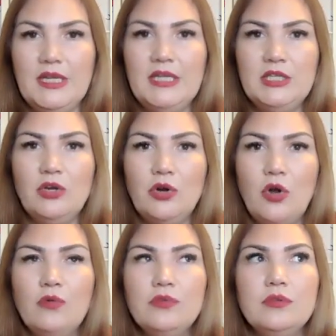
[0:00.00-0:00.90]
in your
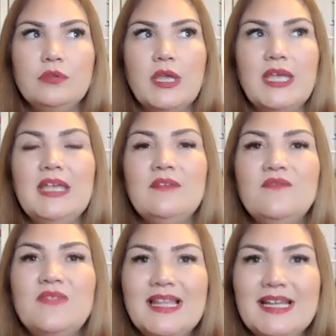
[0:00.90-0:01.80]
own
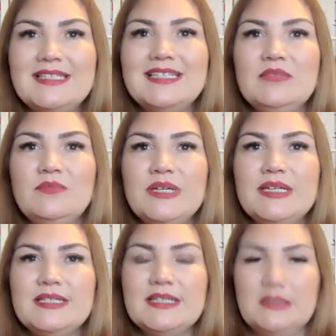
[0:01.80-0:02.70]
inflicted
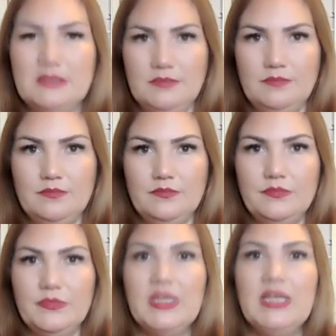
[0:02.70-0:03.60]
prison?
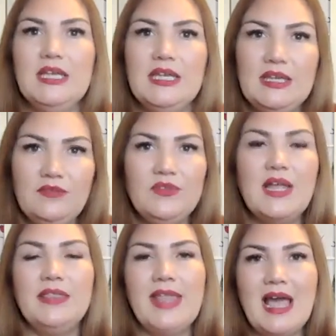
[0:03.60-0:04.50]
If
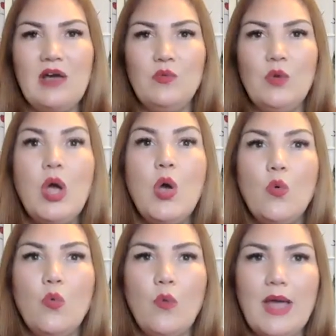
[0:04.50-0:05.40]
not now,
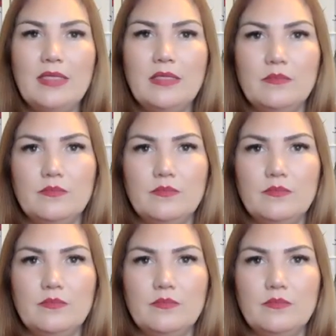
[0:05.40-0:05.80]
when?